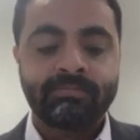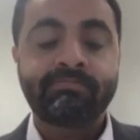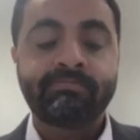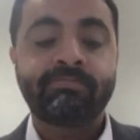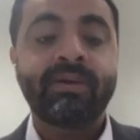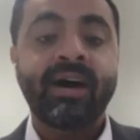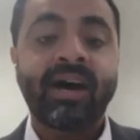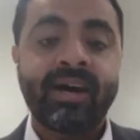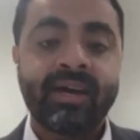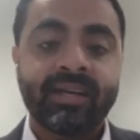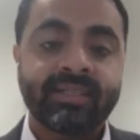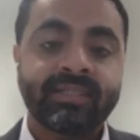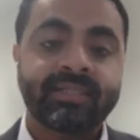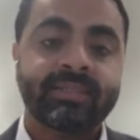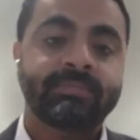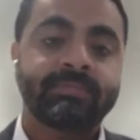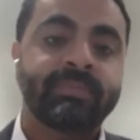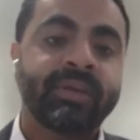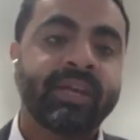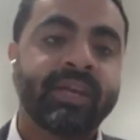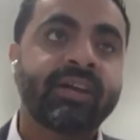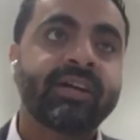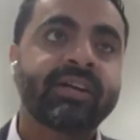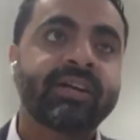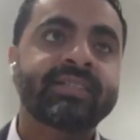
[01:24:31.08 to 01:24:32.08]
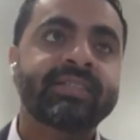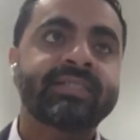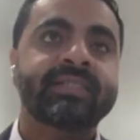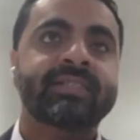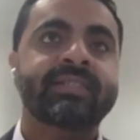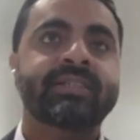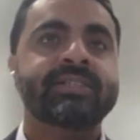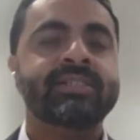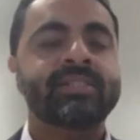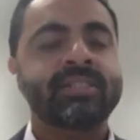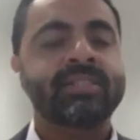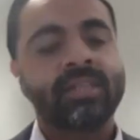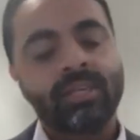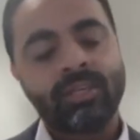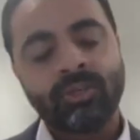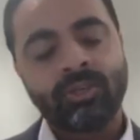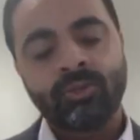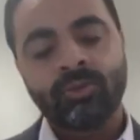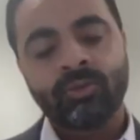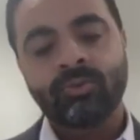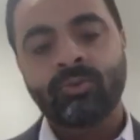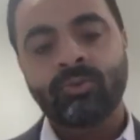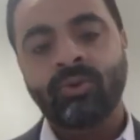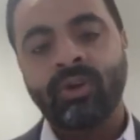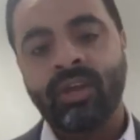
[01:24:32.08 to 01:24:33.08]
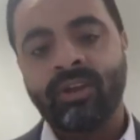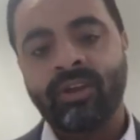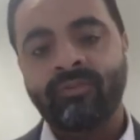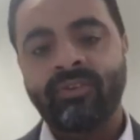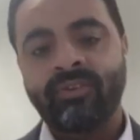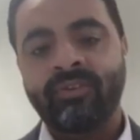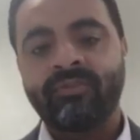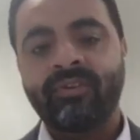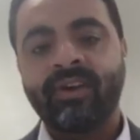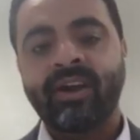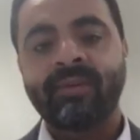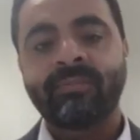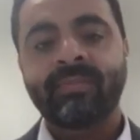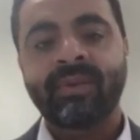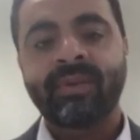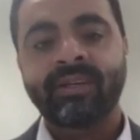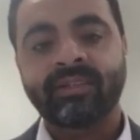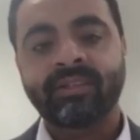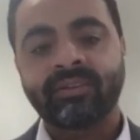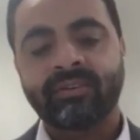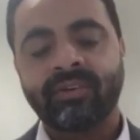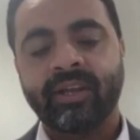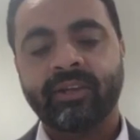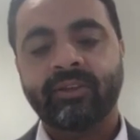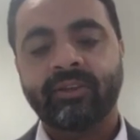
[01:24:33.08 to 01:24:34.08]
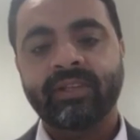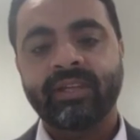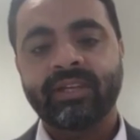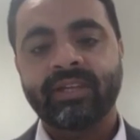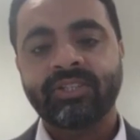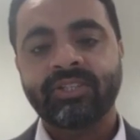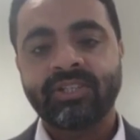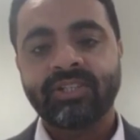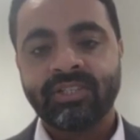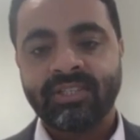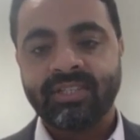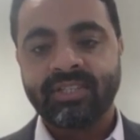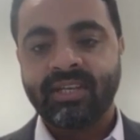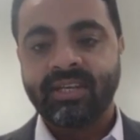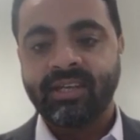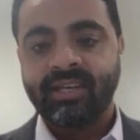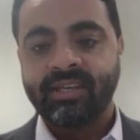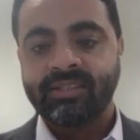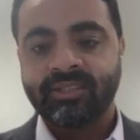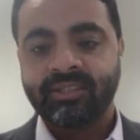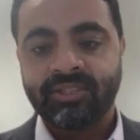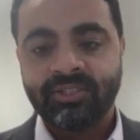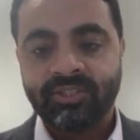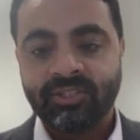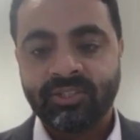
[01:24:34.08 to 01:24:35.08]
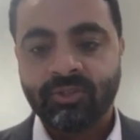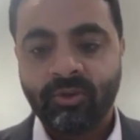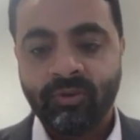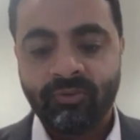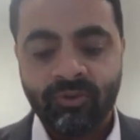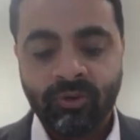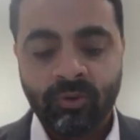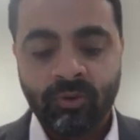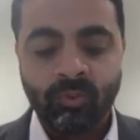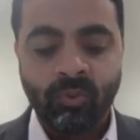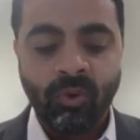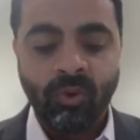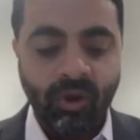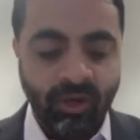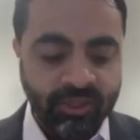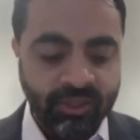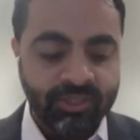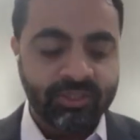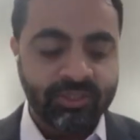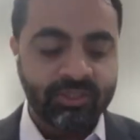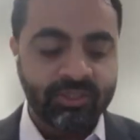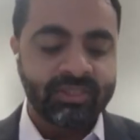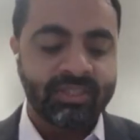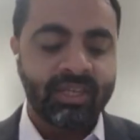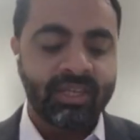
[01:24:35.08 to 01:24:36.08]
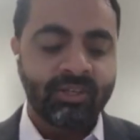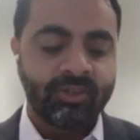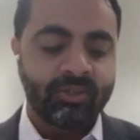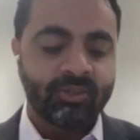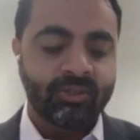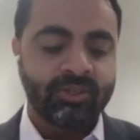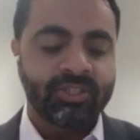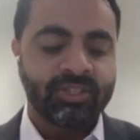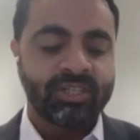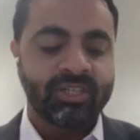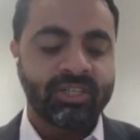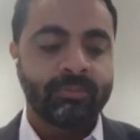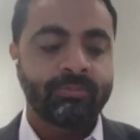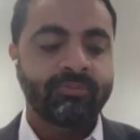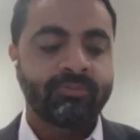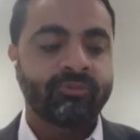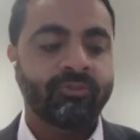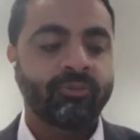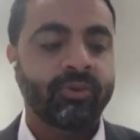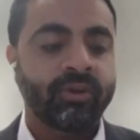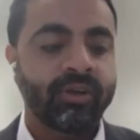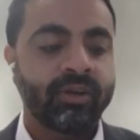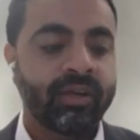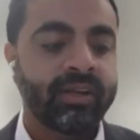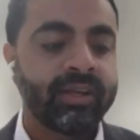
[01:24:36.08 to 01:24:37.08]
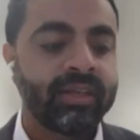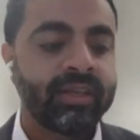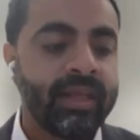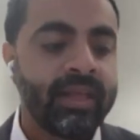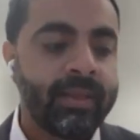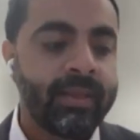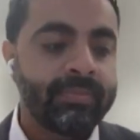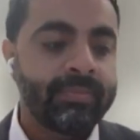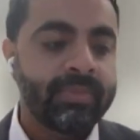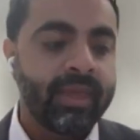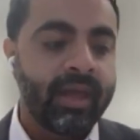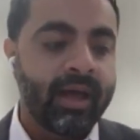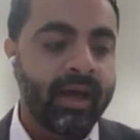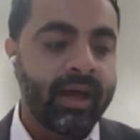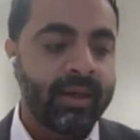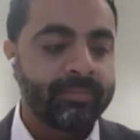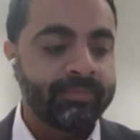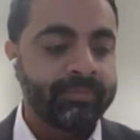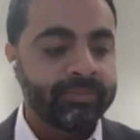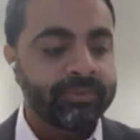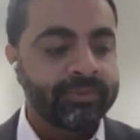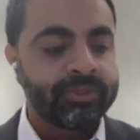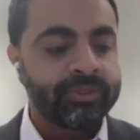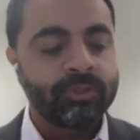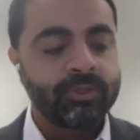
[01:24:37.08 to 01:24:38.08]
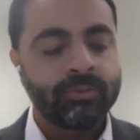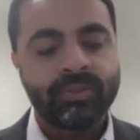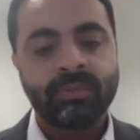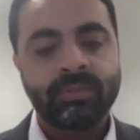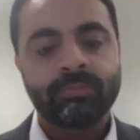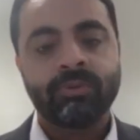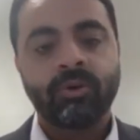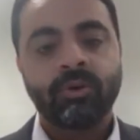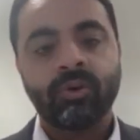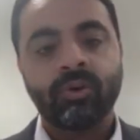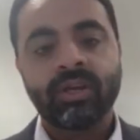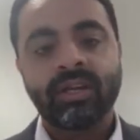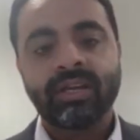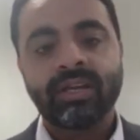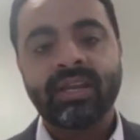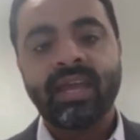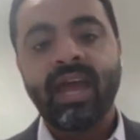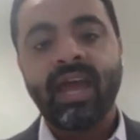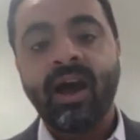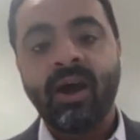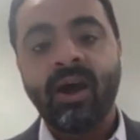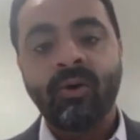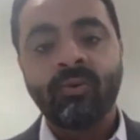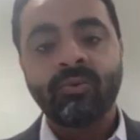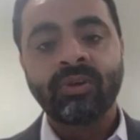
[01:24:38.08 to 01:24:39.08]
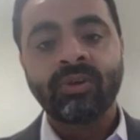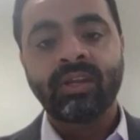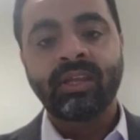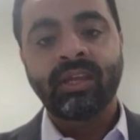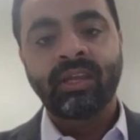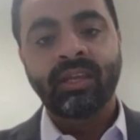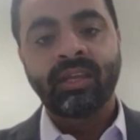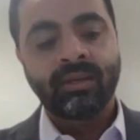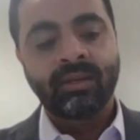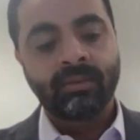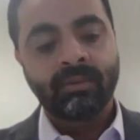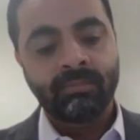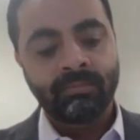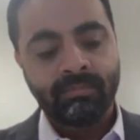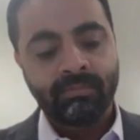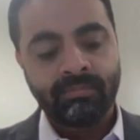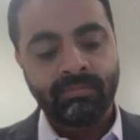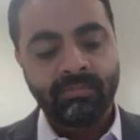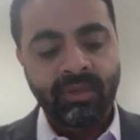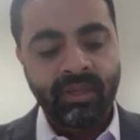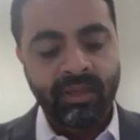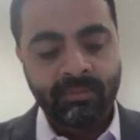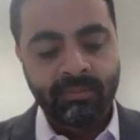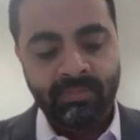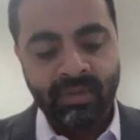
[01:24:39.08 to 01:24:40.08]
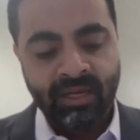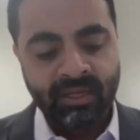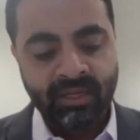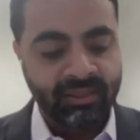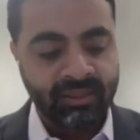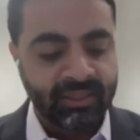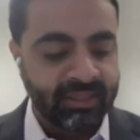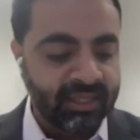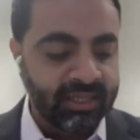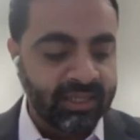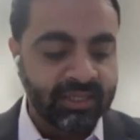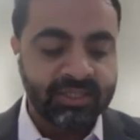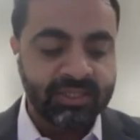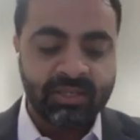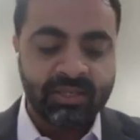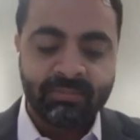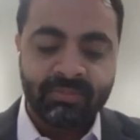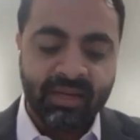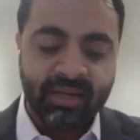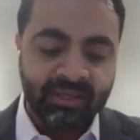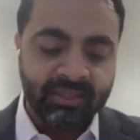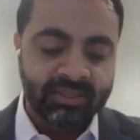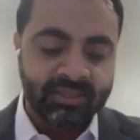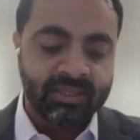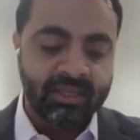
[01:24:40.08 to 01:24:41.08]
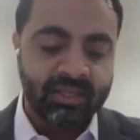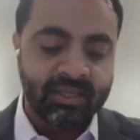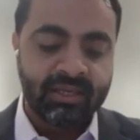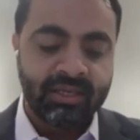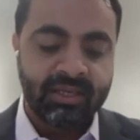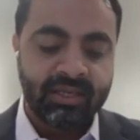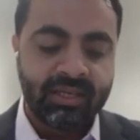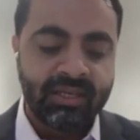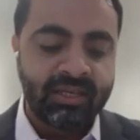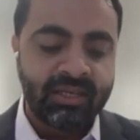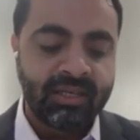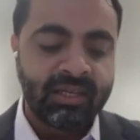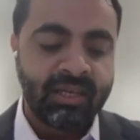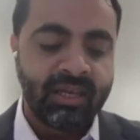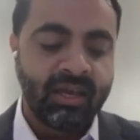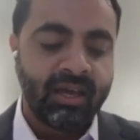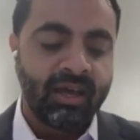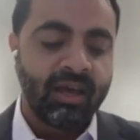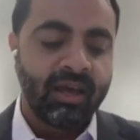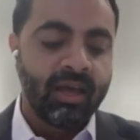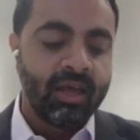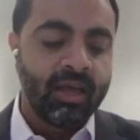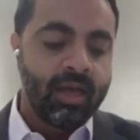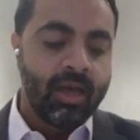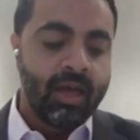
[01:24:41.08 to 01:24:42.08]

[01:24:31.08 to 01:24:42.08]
But because there's EU kind of environmental regulations and others, so if you want to send your ship for to be broken down in Bangladesh, in Pakistan, in India,